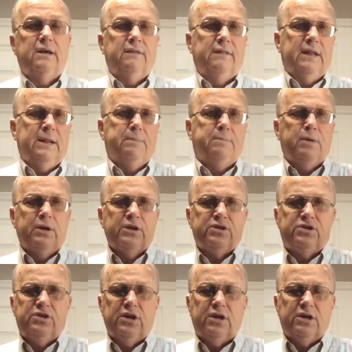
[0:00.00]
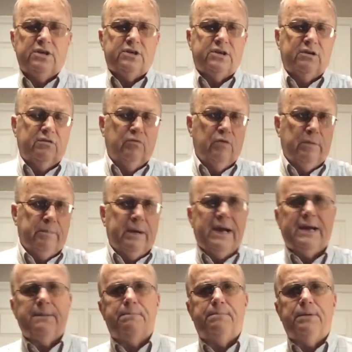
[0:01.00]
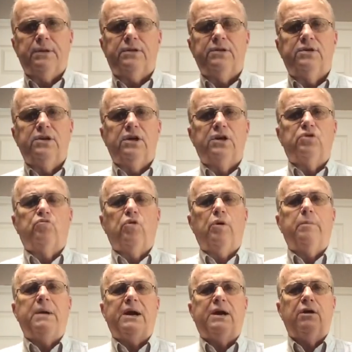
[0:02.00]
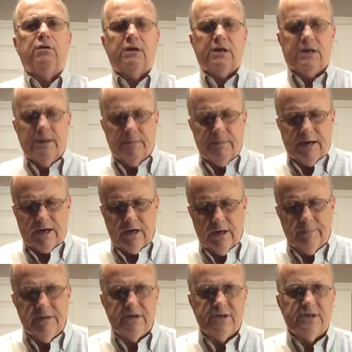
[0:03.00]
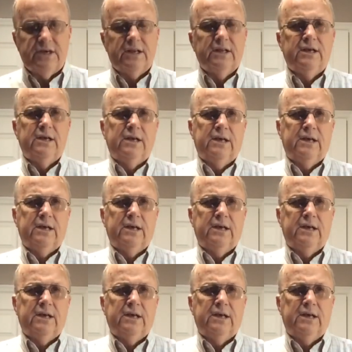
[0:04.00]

then he put his judge, went back and put the judge robe back on and come back up. And he said,